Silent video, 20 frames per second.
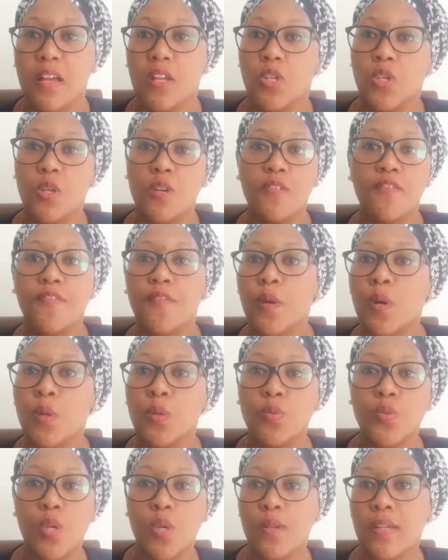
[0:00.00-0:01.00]
No
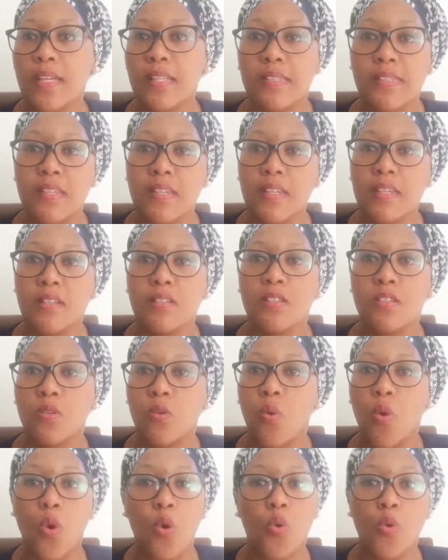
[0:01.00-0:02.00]
phone, no internet
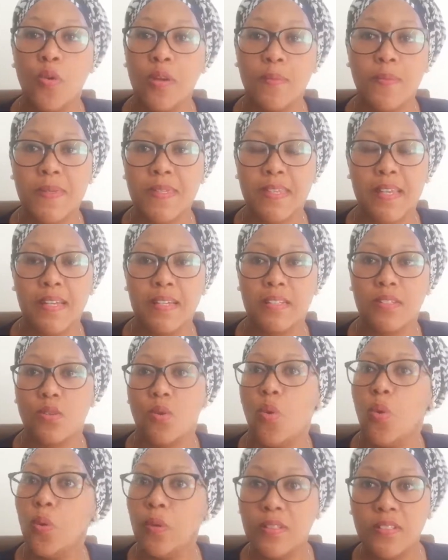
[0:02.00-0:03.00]
or website
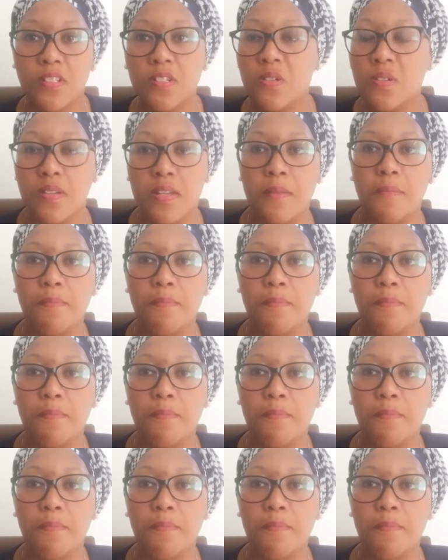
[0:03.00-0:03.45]
or degree,